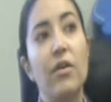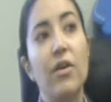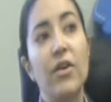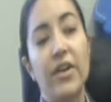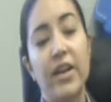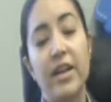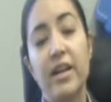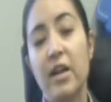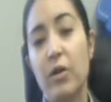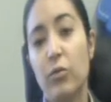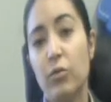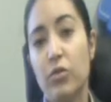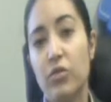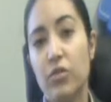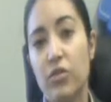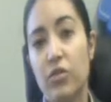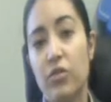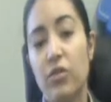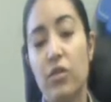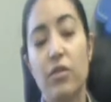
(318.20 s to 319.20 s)
arena,
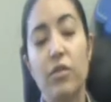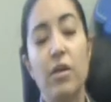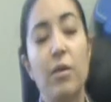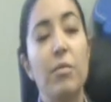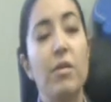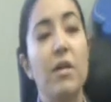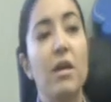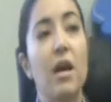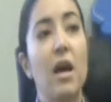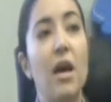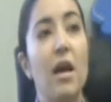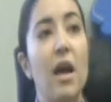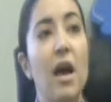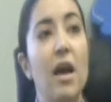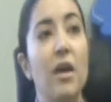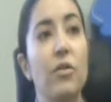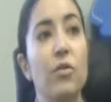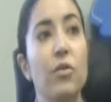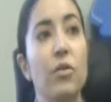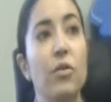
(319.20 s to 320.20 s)
which is something
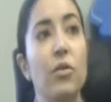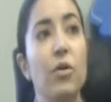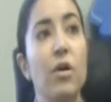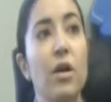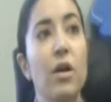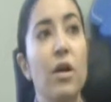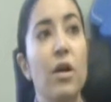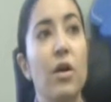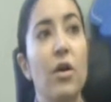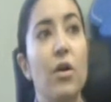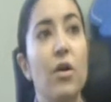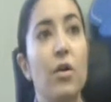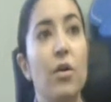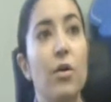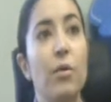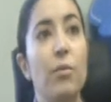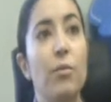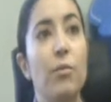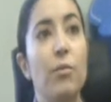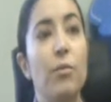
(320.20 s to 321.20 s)
I know
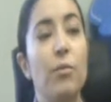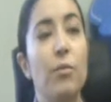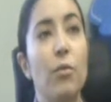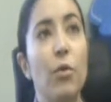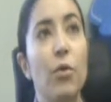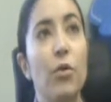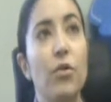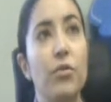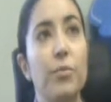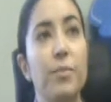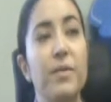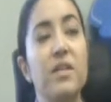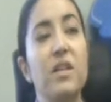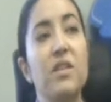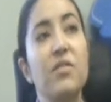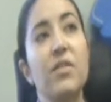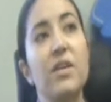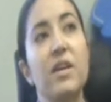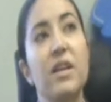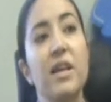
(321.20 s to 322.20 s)
more
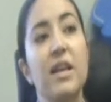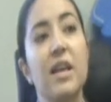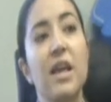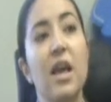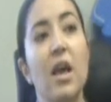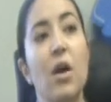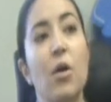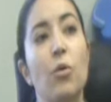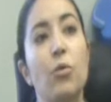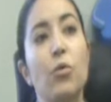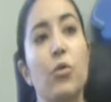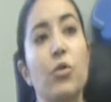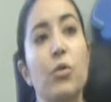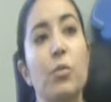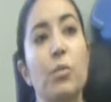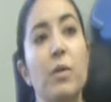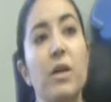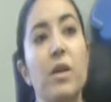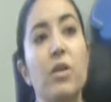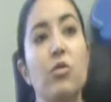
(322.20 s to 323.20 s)
specifically,
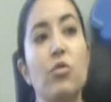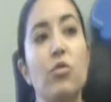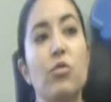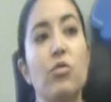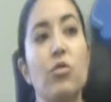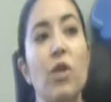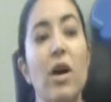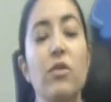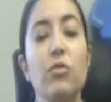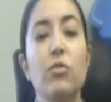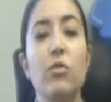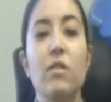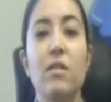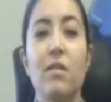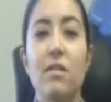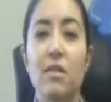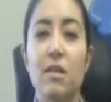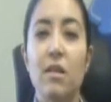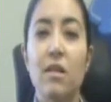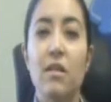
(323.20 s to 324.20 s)
would be to try to
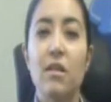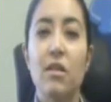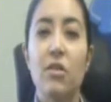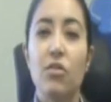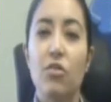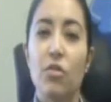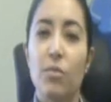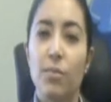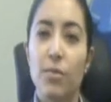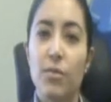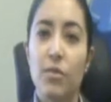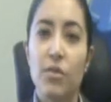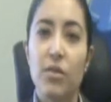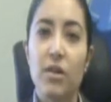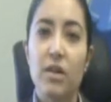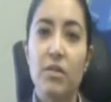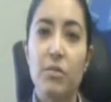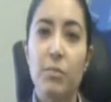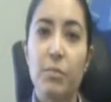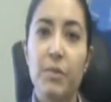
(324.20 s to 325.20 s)
instill the
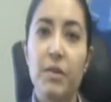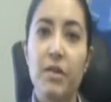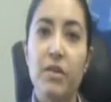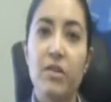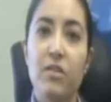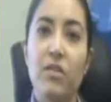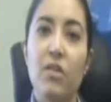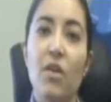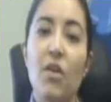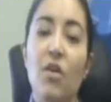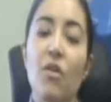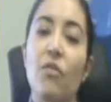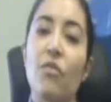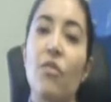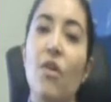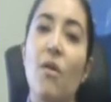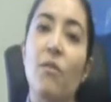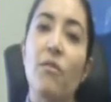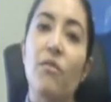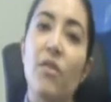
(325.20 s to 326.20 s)
entrepreneurial spirit
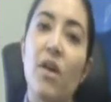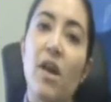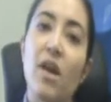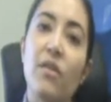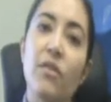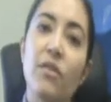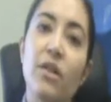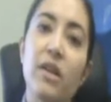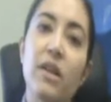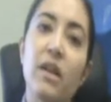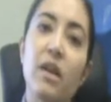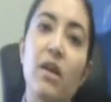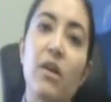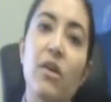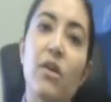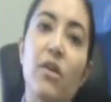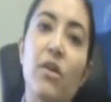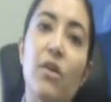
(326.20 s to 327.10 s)
from very